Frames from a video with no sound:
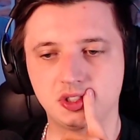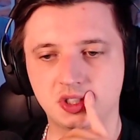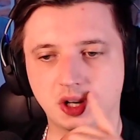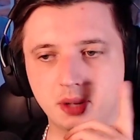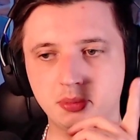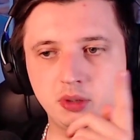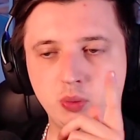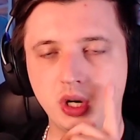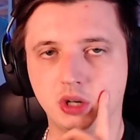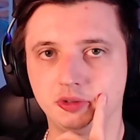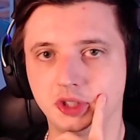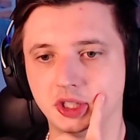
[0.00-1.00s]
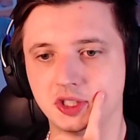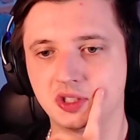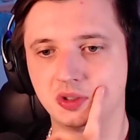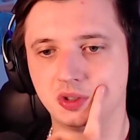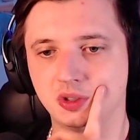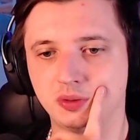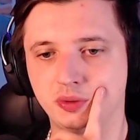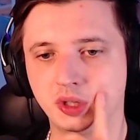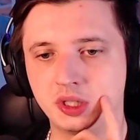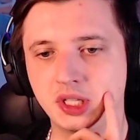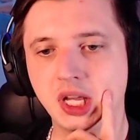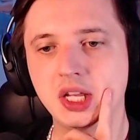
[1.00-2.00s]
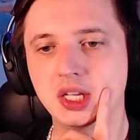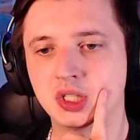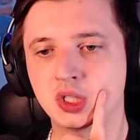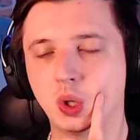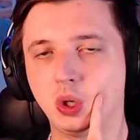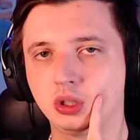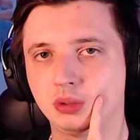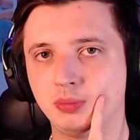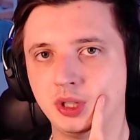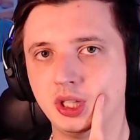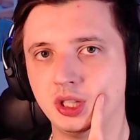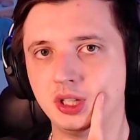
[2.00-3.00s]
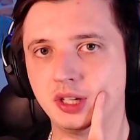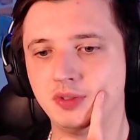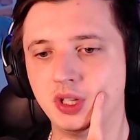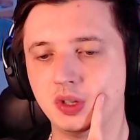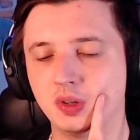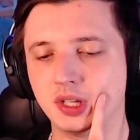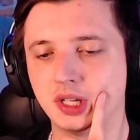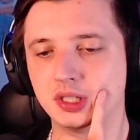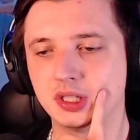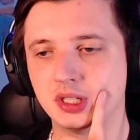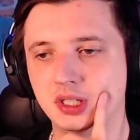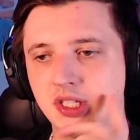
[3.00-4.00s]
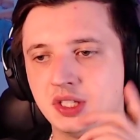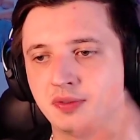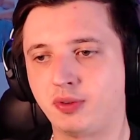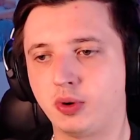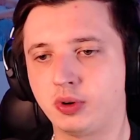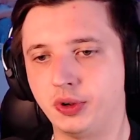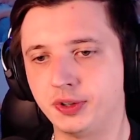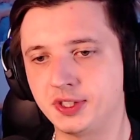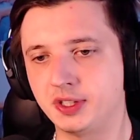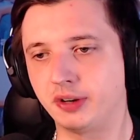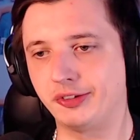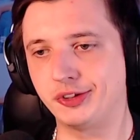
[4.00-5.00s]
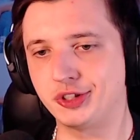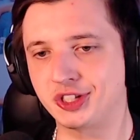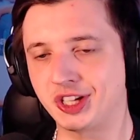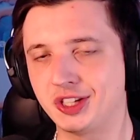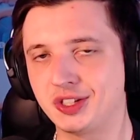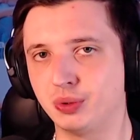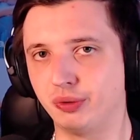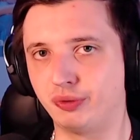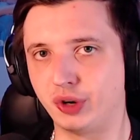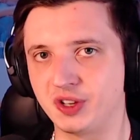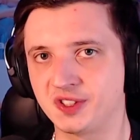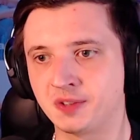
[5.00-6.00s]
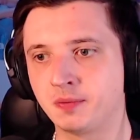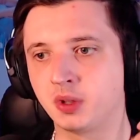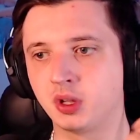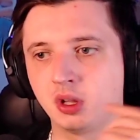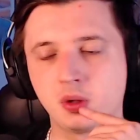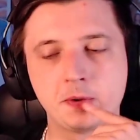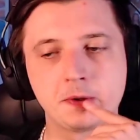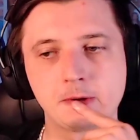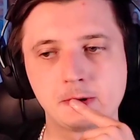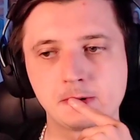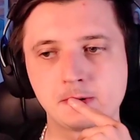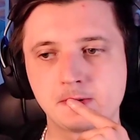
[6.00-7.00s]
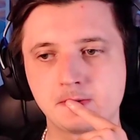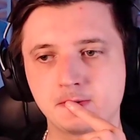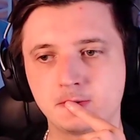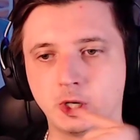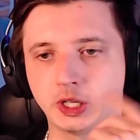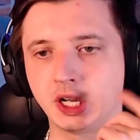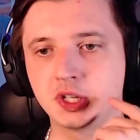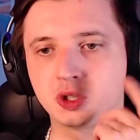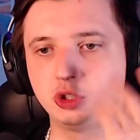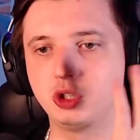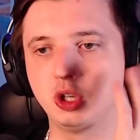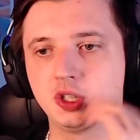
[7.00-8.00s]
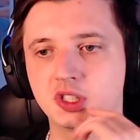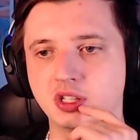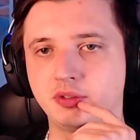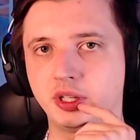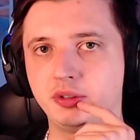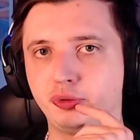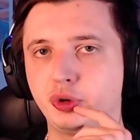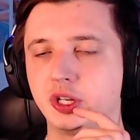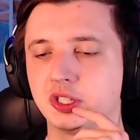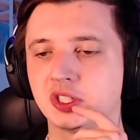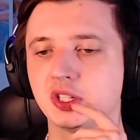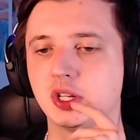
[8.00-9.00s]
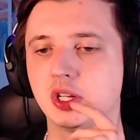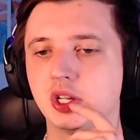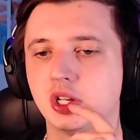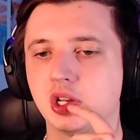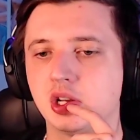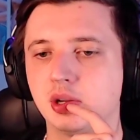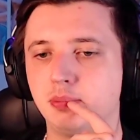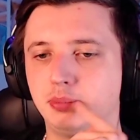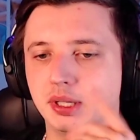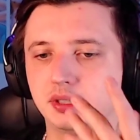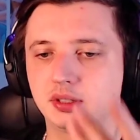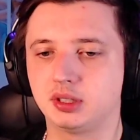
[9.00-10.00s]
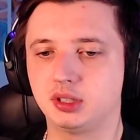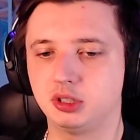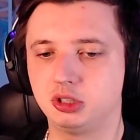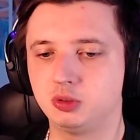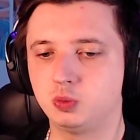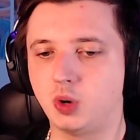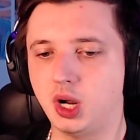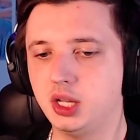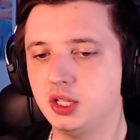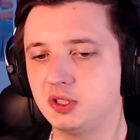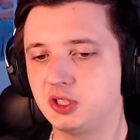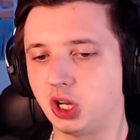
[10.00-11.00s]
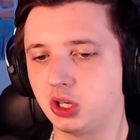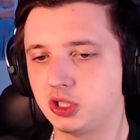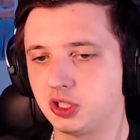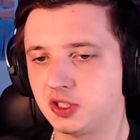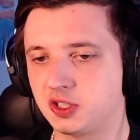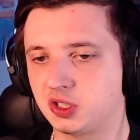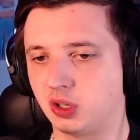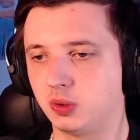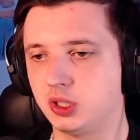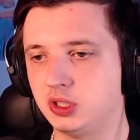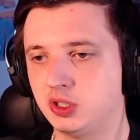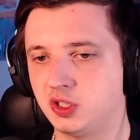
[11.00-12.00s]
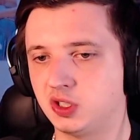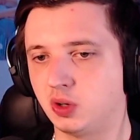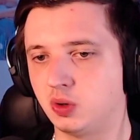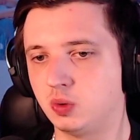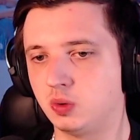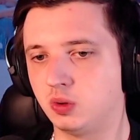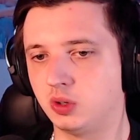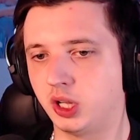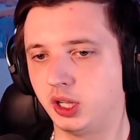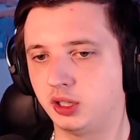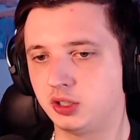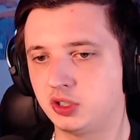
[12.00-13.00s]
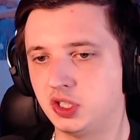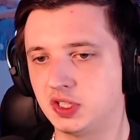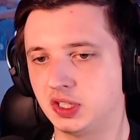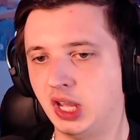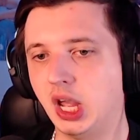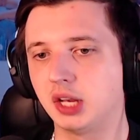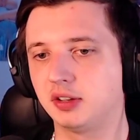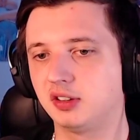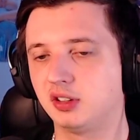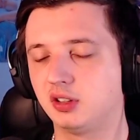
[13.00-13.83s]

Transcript: I'm aware of that. So, and they told me in that video that these four girls here are just high school friends. Like high school girls and friends. But why is Hyunjin's story so, like, she's a cat?